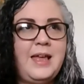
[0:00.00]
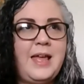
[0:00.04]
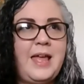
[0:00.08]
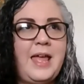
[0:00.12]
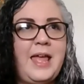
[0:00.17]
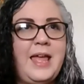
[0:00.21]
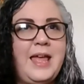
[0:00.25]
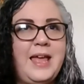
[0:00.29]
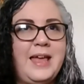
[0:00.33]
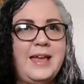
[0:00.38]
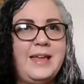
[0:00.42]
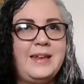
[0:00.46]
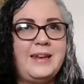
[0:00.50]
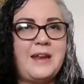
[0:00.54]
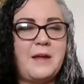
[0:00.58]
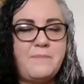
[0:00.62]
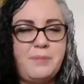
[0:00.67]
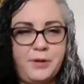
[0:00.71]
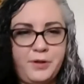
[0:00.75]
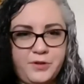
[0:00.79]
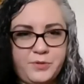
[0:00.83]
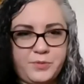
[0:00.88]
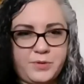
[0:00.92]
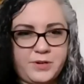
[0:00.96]
And I
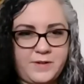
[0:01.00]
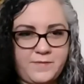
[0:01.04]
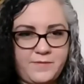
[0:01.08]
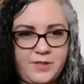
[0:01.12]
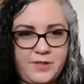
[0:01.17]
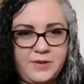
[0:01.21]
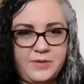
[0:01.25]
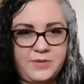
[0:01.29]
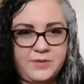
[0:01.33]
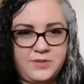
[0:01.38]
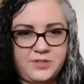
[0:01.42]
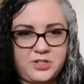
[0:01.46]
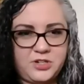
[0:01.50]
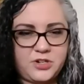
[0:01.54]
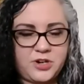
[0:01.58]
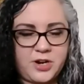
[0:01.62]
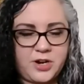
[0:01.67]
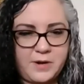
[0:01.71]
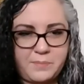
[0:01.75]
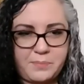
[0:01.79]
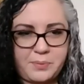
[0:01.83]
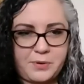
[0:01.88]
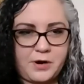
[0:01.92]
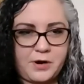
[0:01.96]
pulled one of those to try
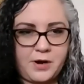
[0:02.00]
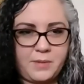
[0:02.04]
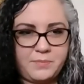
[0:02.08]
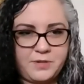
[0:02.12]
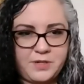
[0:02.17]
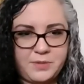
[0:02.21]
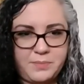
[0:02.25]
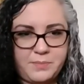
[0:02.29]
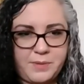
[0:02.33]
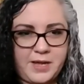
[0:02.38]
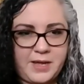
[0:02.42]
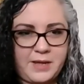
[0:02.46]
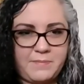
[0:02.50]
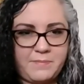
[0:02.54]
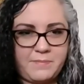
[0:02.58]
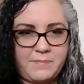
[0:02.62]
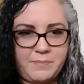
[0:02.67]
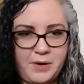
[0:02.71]
to prompt my